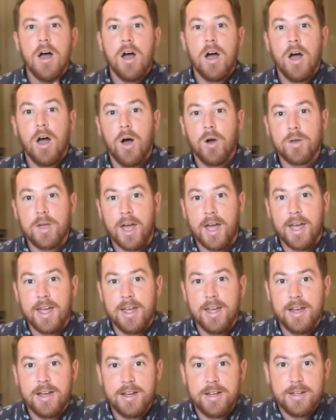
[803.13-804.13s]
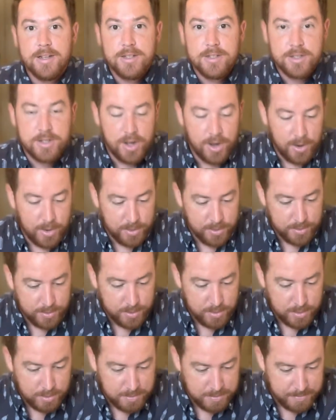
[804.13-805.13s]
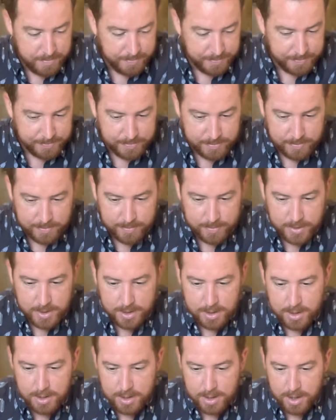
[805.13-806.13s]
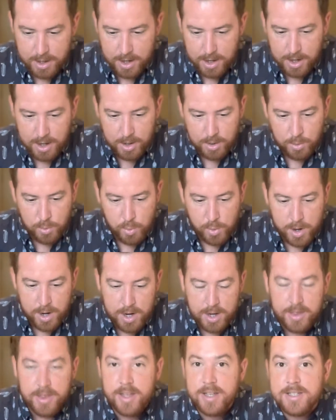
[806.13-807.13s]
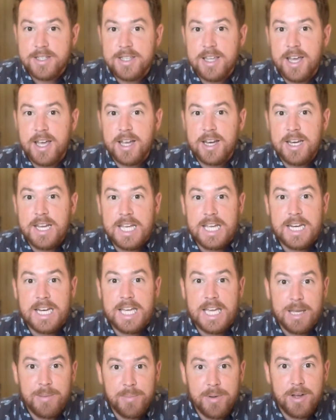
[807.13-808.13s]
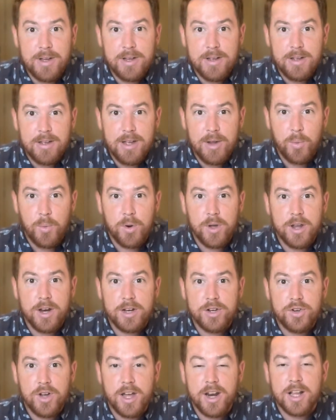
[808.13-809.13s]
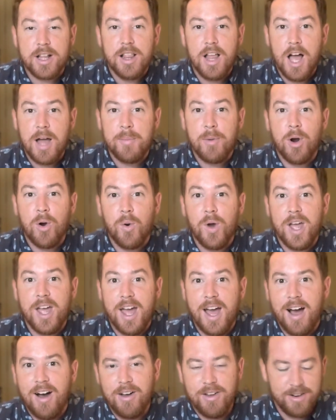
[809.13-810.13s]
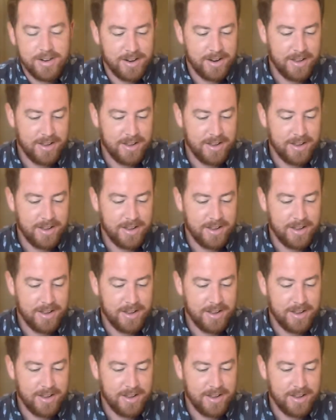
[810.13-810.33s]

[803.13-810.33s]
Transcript: Okay, so we're in this thing knee deep, and we're gonna try to climb our way out.